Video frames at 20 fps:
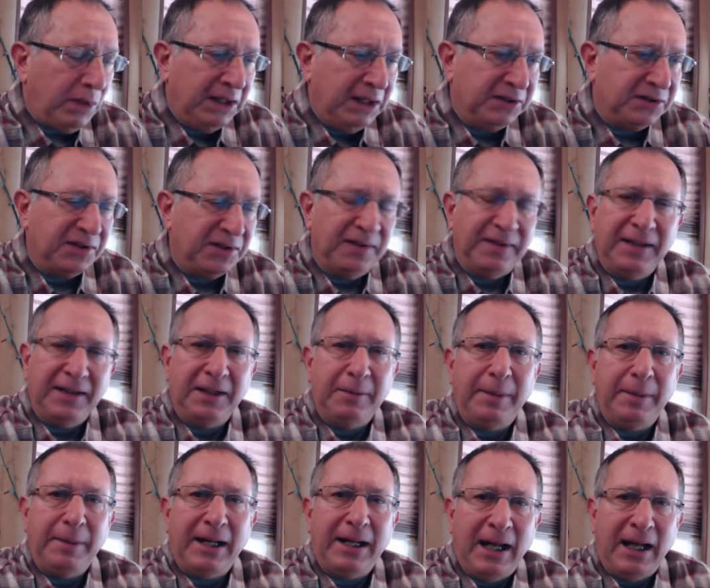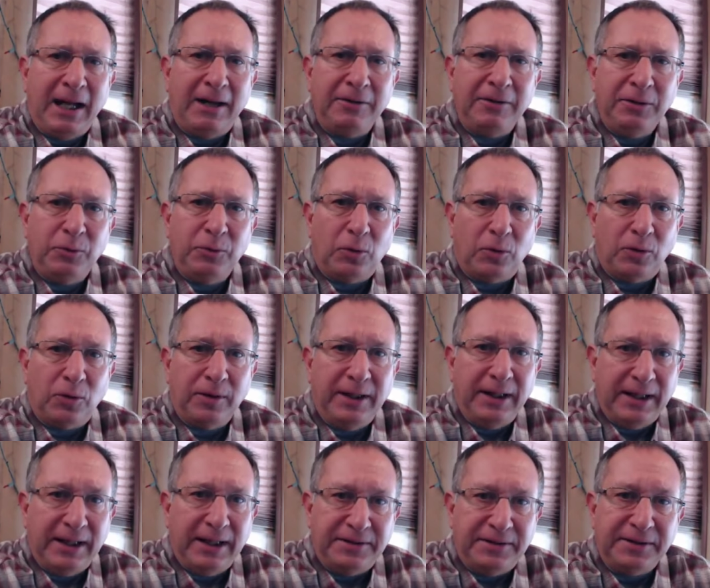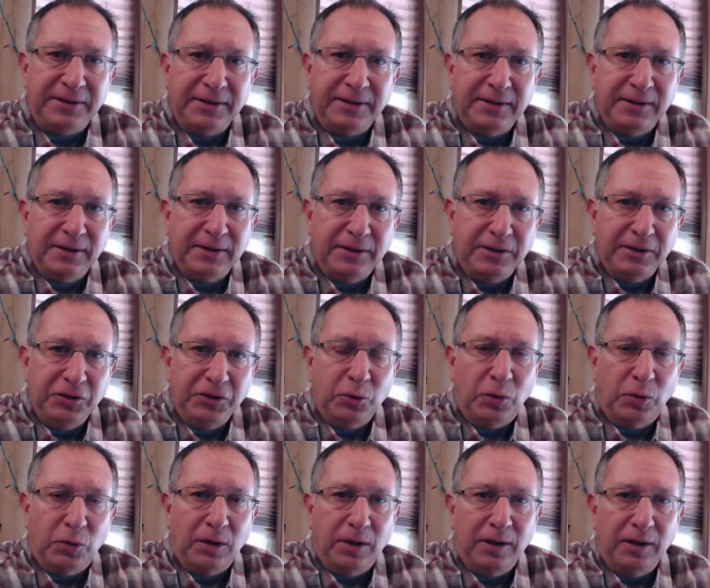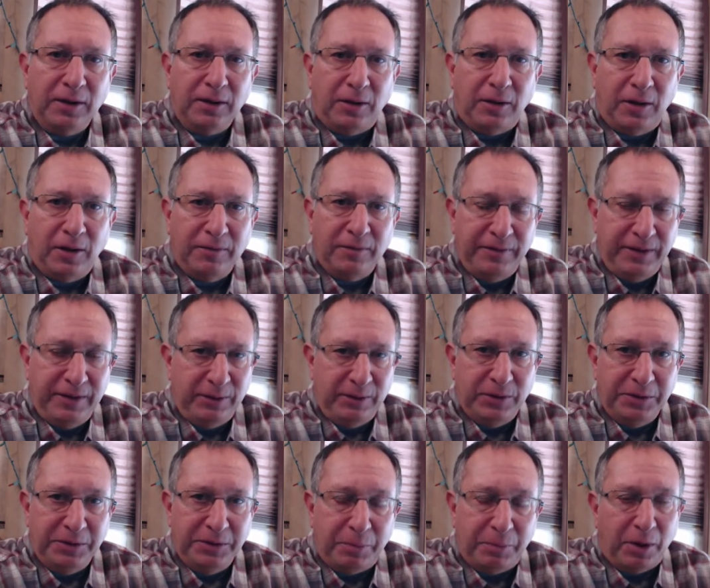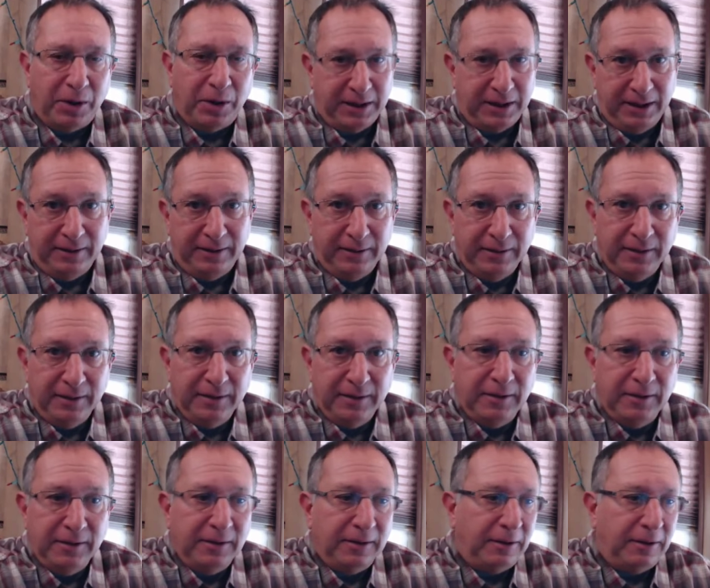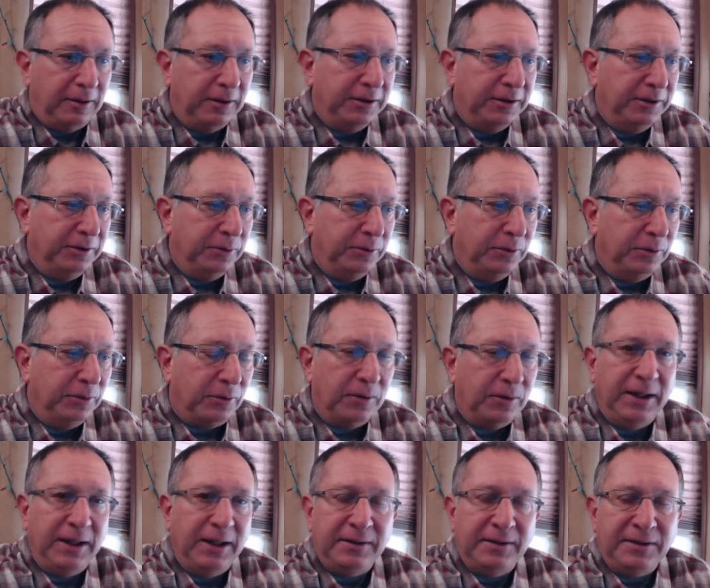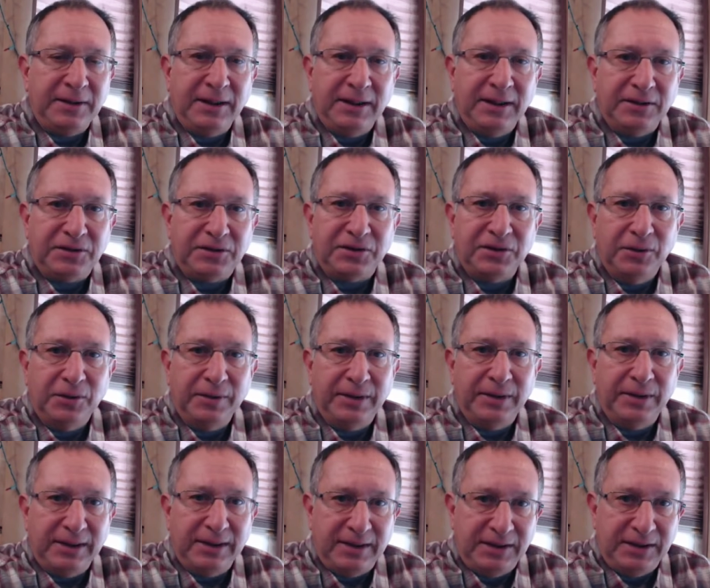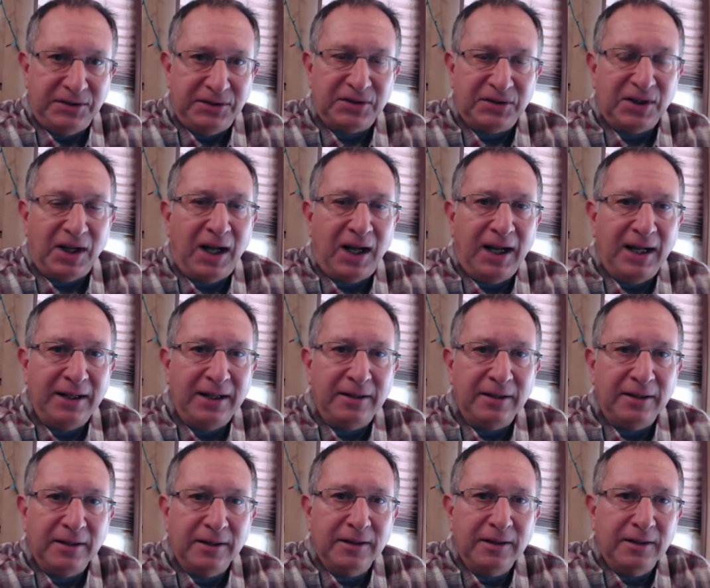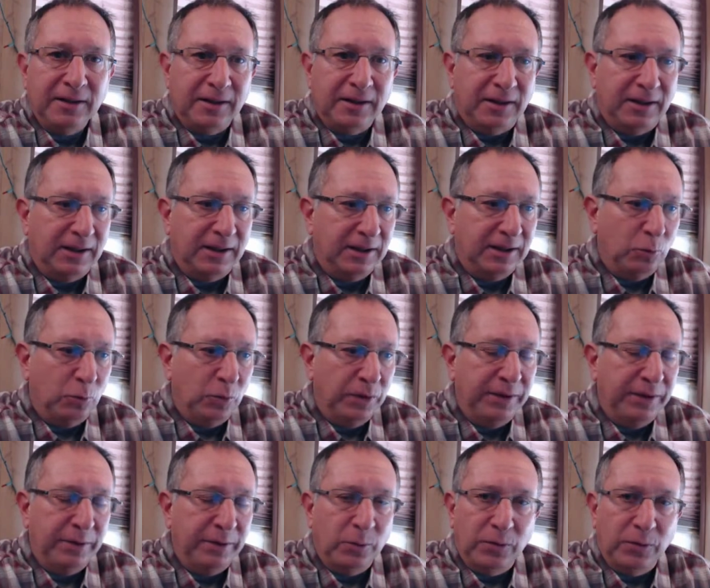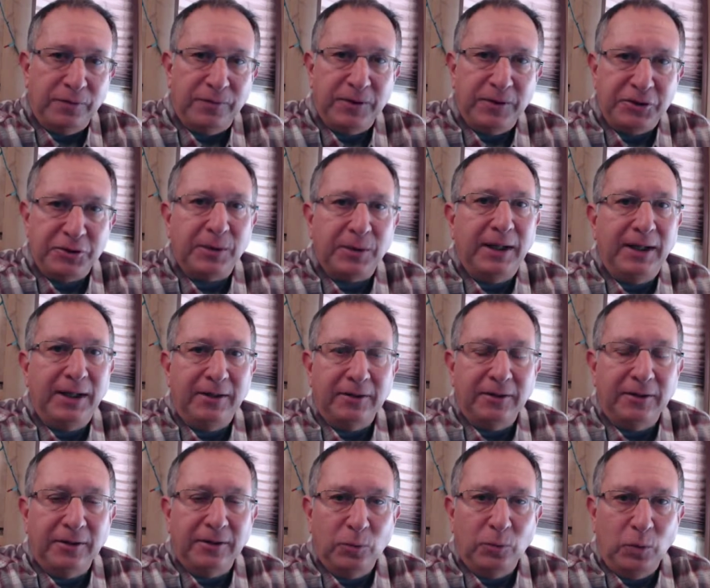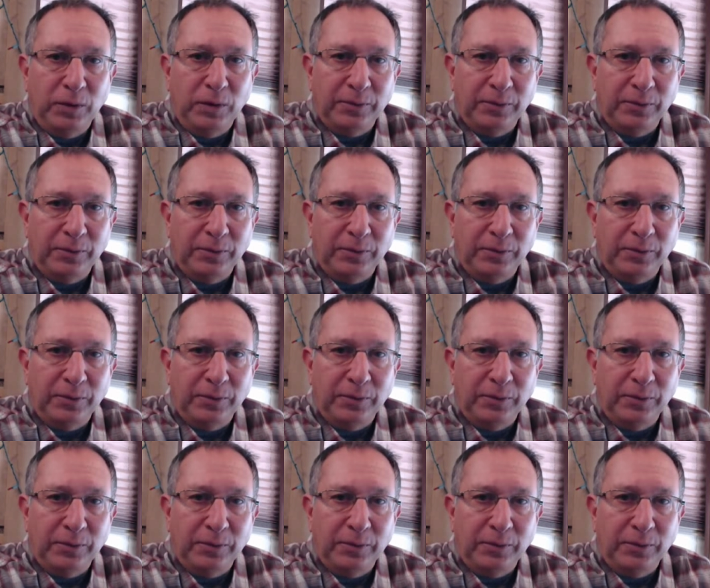is to think about how you orient your RV when you park it. Are you orienting it so that the side with the refrigerator